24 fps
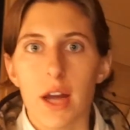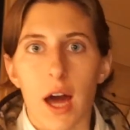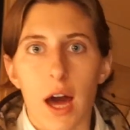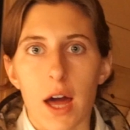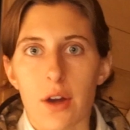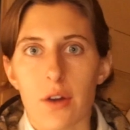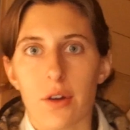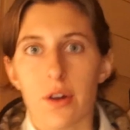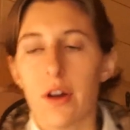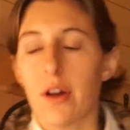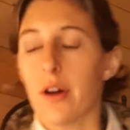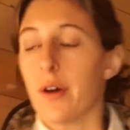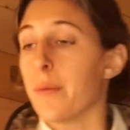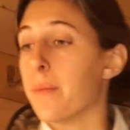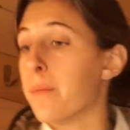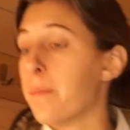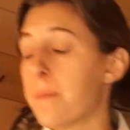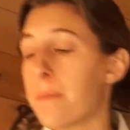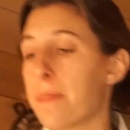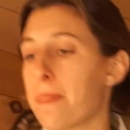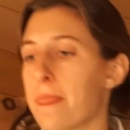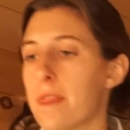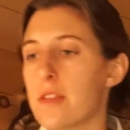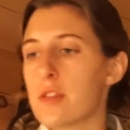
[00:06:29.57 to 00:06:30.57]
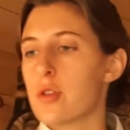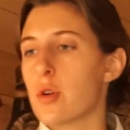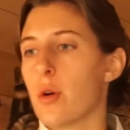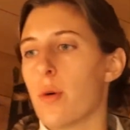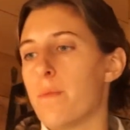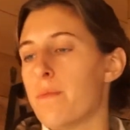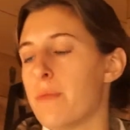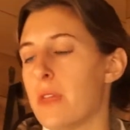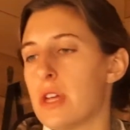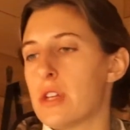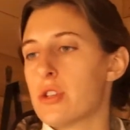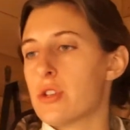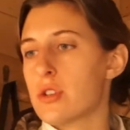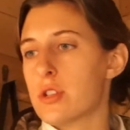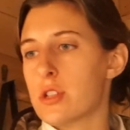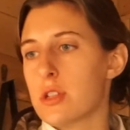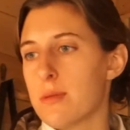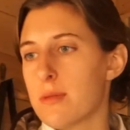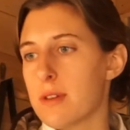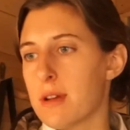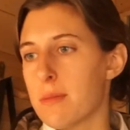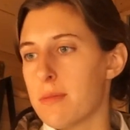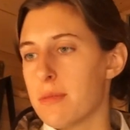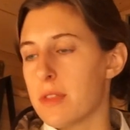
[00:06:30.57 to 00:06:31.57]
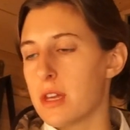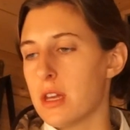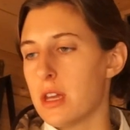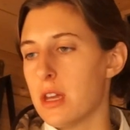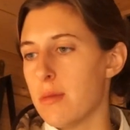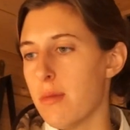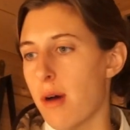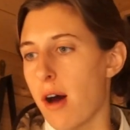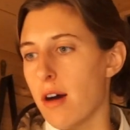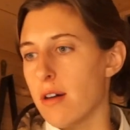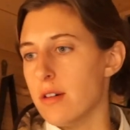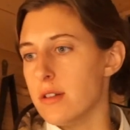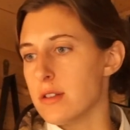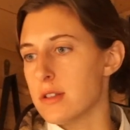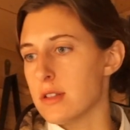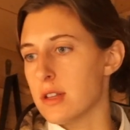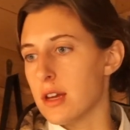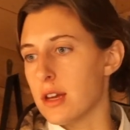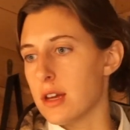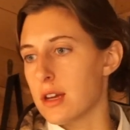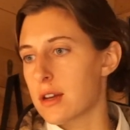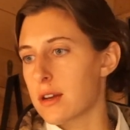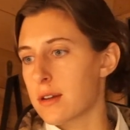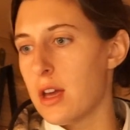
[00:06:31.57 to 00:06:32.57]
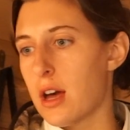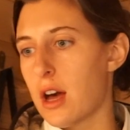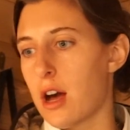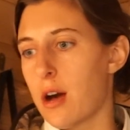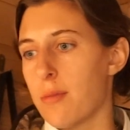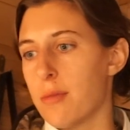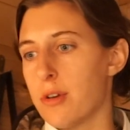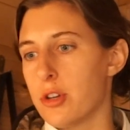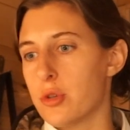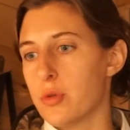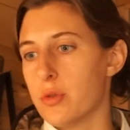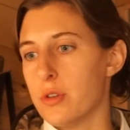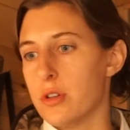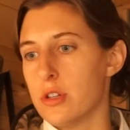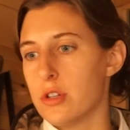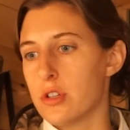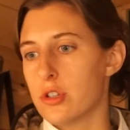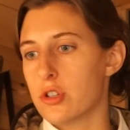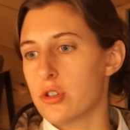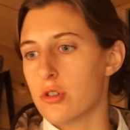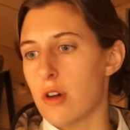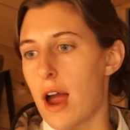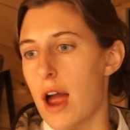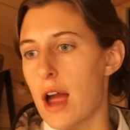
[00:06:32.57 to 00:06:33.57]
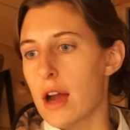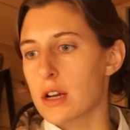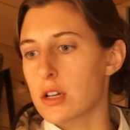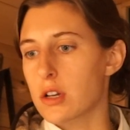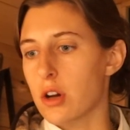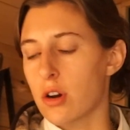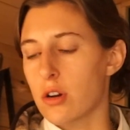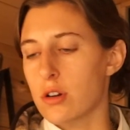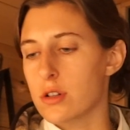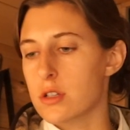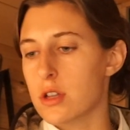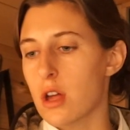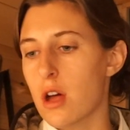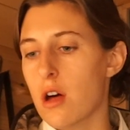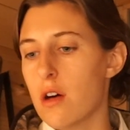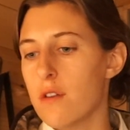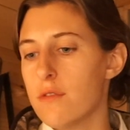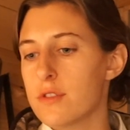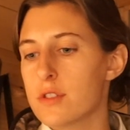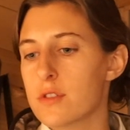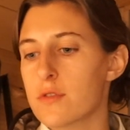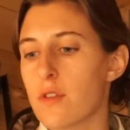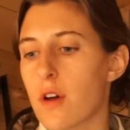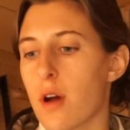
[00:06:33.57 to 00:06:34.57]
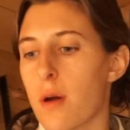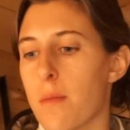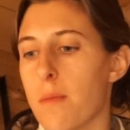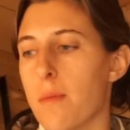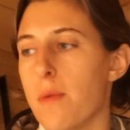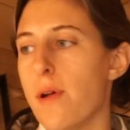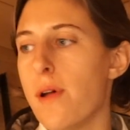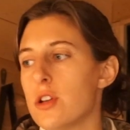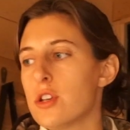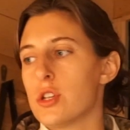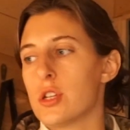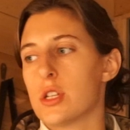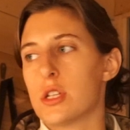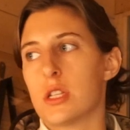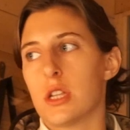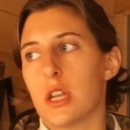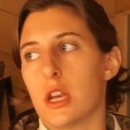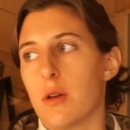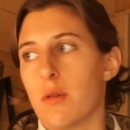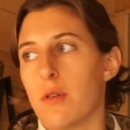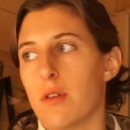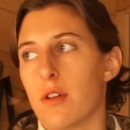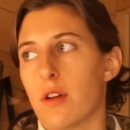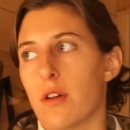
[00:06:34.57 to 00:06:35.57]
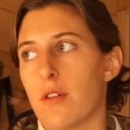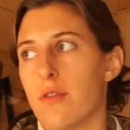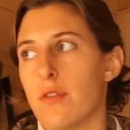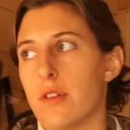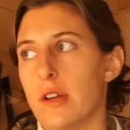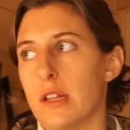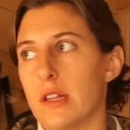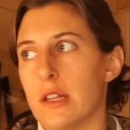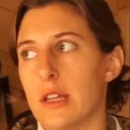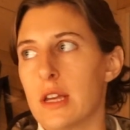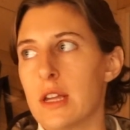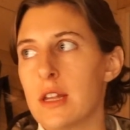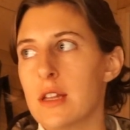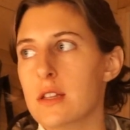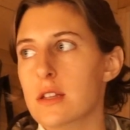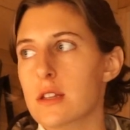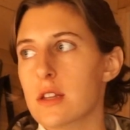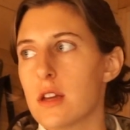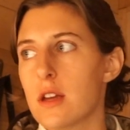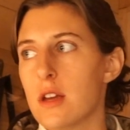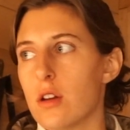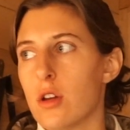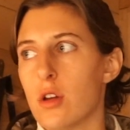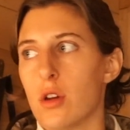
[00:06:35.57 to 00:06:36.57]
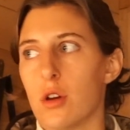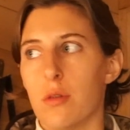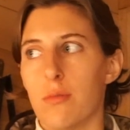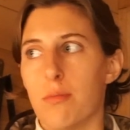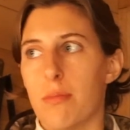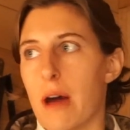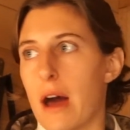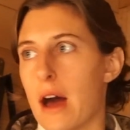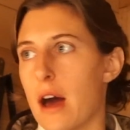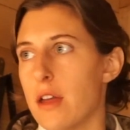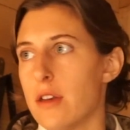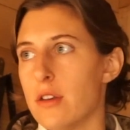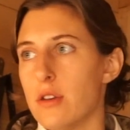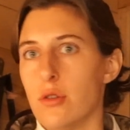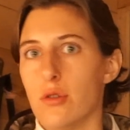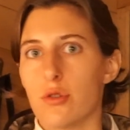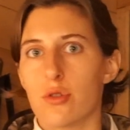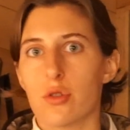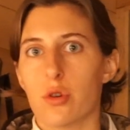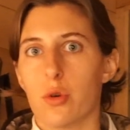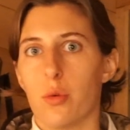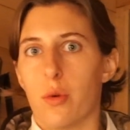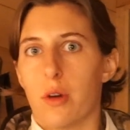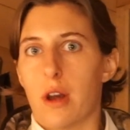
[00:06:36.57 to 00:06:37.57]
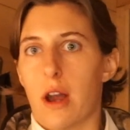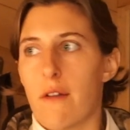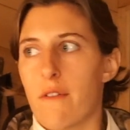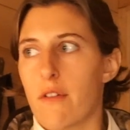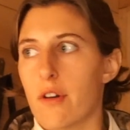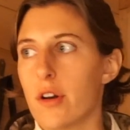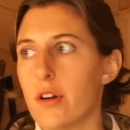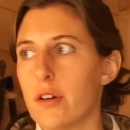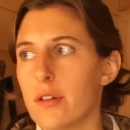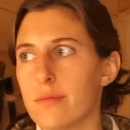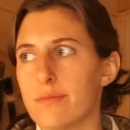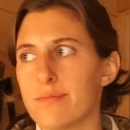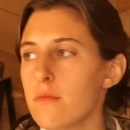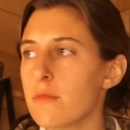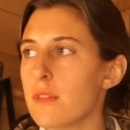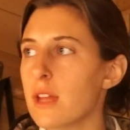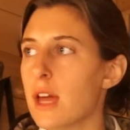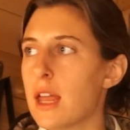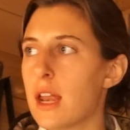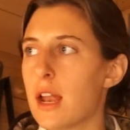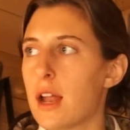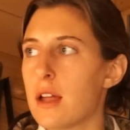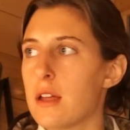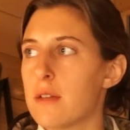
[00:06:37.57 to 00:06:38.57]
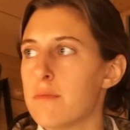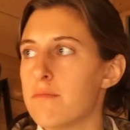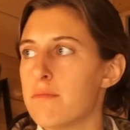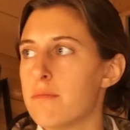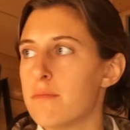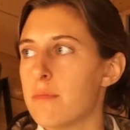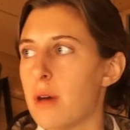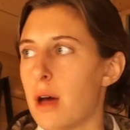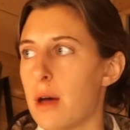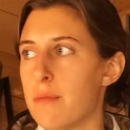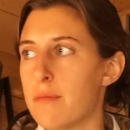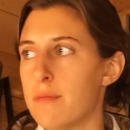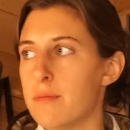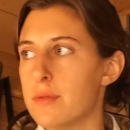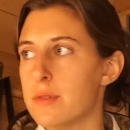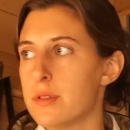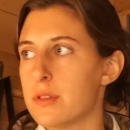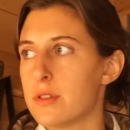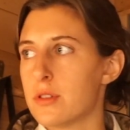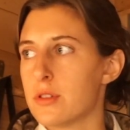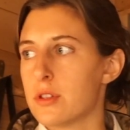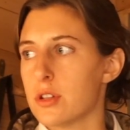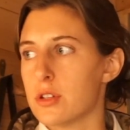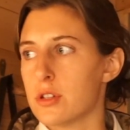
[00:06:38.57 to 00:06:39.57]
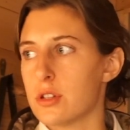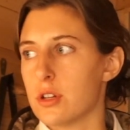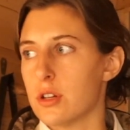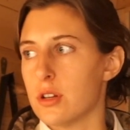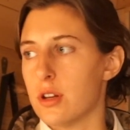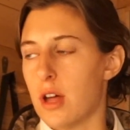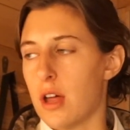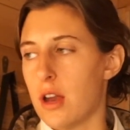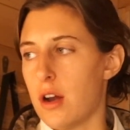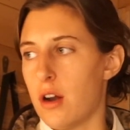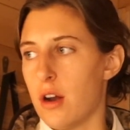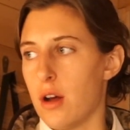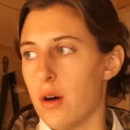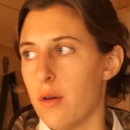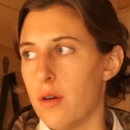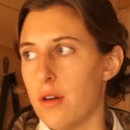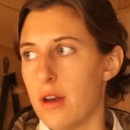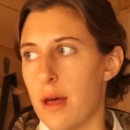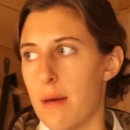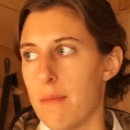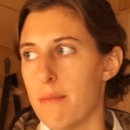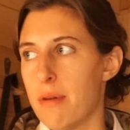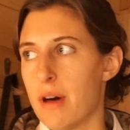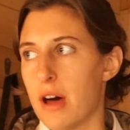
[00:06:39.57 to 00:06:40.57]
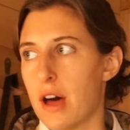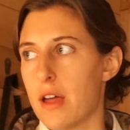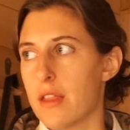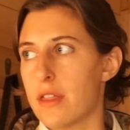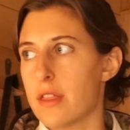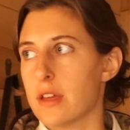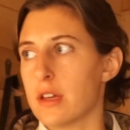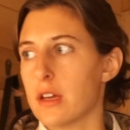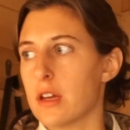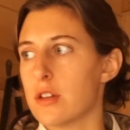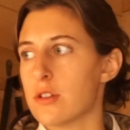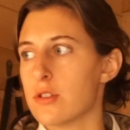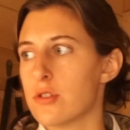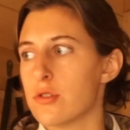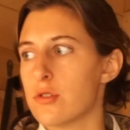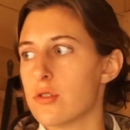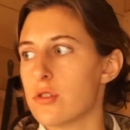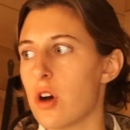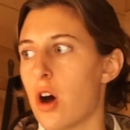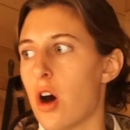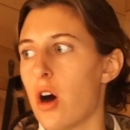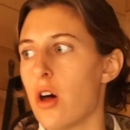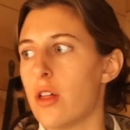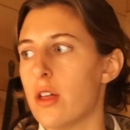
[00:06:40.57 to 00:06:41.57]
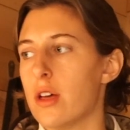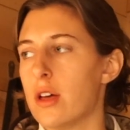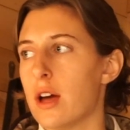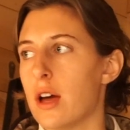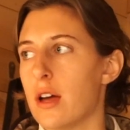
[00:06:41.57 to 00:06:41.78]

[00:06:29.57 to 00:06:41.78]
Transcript: I don't know. So that's just something I'm thinking about is like how much we distract ourselves from just sitting with our feelings, good, bad, neutral, whatever. And I, I'm such a, I don't know, an empath, I guess you'd call it.